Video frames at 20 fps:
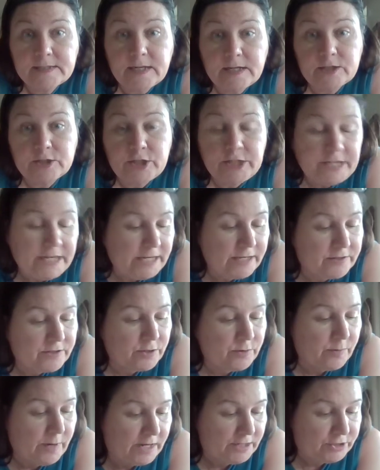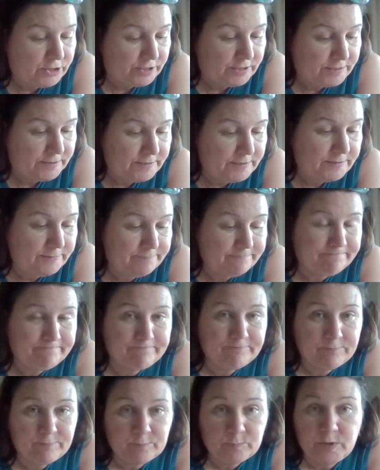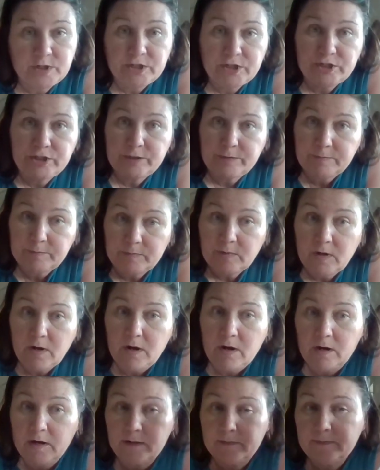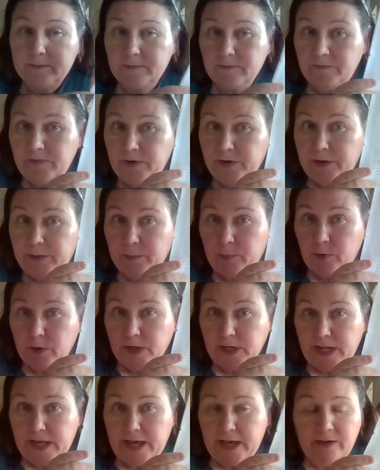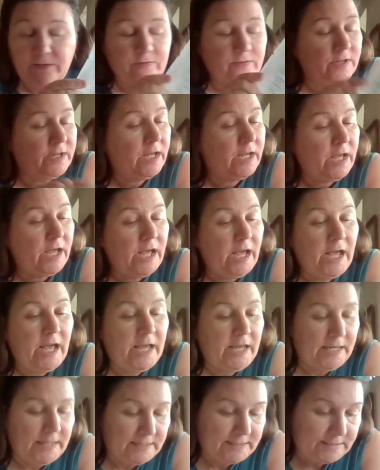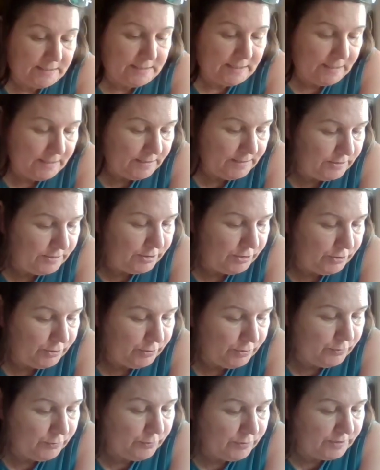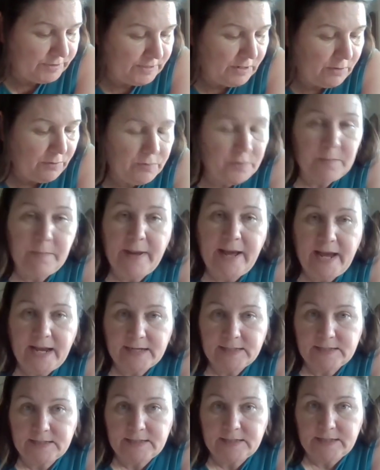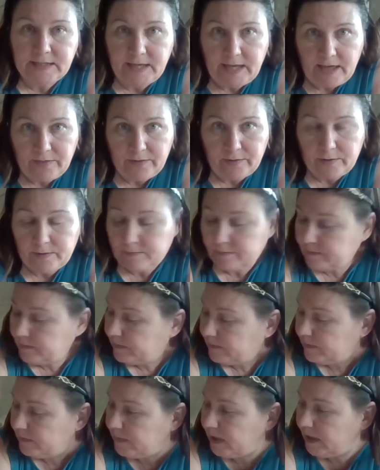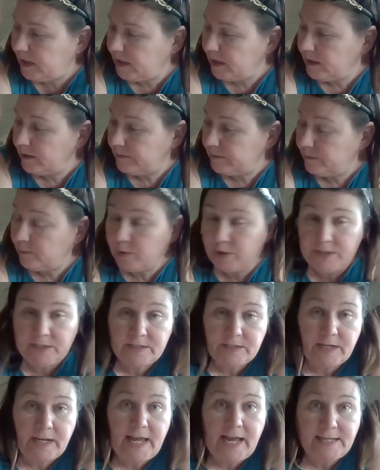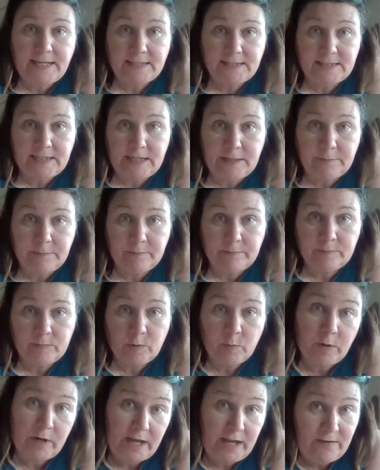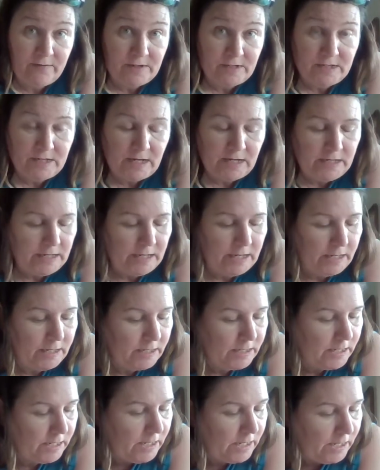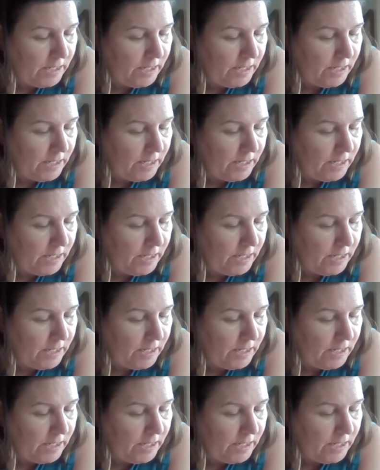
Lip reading: I'm looking at the directions, which are very important to have. It says to sew the backs together, which is the last seam, the one I haven't done yet,